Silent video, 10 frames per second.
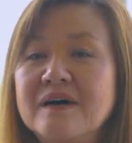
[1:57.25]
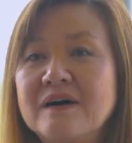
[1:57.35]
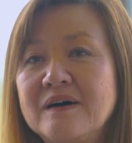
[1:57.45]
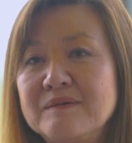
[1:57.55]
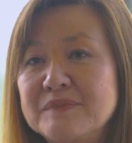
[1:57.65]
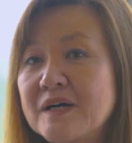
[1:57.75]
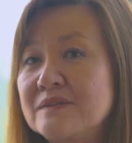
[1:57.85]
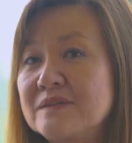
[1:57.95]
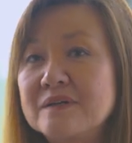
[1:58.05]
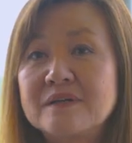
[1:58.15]
Um,
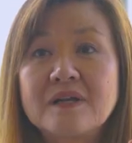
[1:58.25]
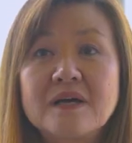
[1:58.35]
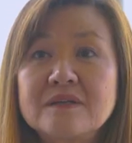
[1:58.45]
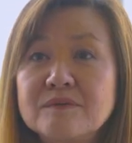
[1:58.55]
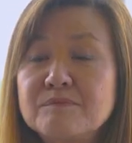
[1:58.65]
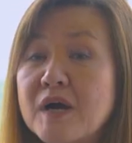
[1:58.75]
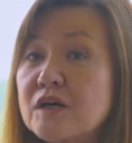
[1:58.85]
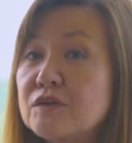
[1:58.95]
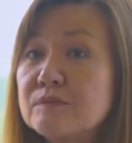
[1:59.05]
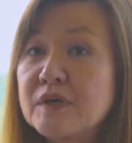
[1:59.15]
now there are a lot of
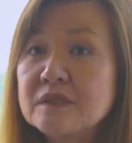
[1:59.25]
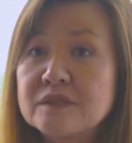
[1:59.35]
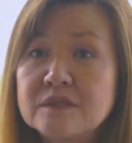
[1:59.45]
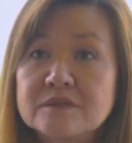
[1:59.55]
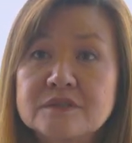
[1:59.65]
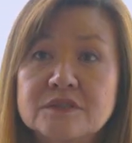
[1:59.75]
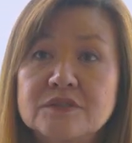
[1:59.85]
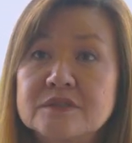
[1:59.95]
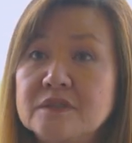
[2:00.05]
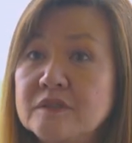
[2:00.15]
macromolecules such as